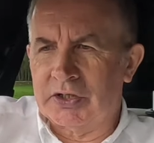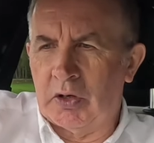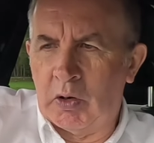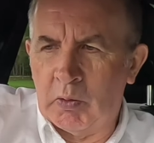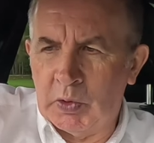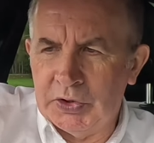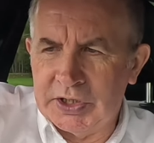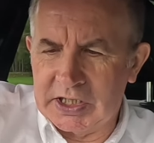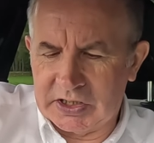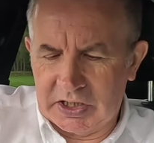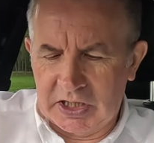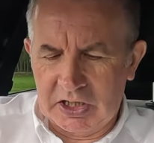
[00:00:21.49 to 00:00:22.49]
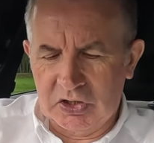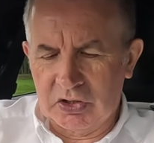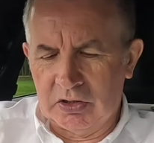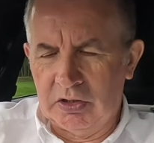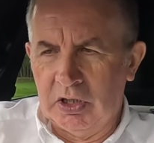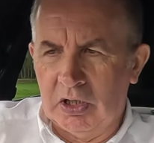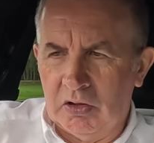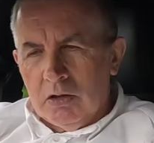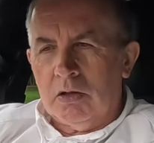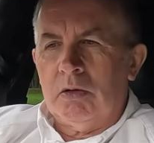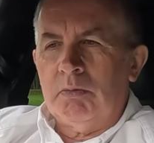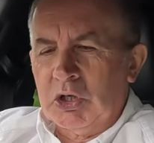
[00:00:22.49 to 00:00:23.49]
So I want destination,
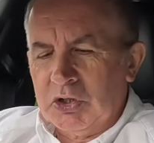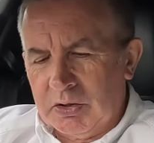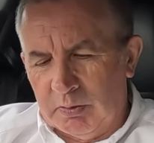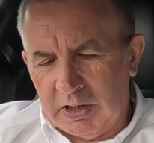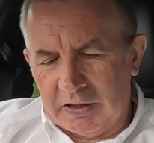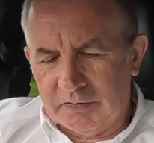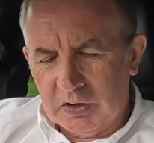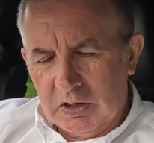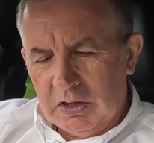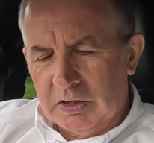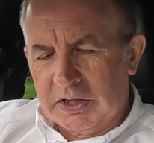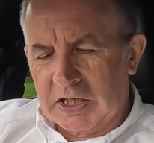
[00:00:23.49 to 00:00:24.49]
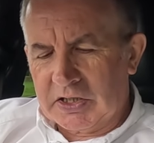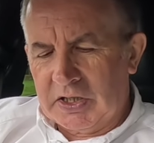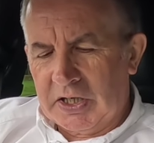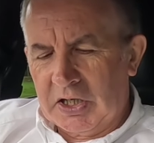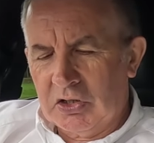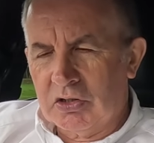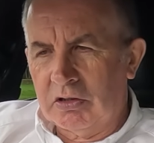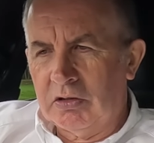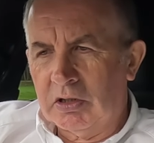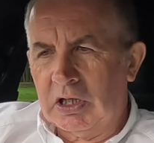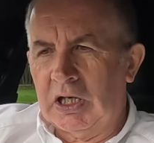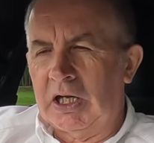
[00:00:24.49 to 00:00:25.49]
bottom left, destination,
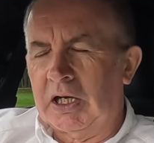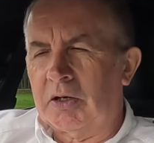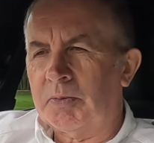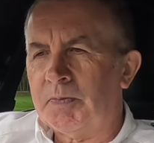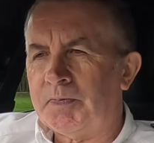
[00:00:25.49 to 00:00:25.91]
click,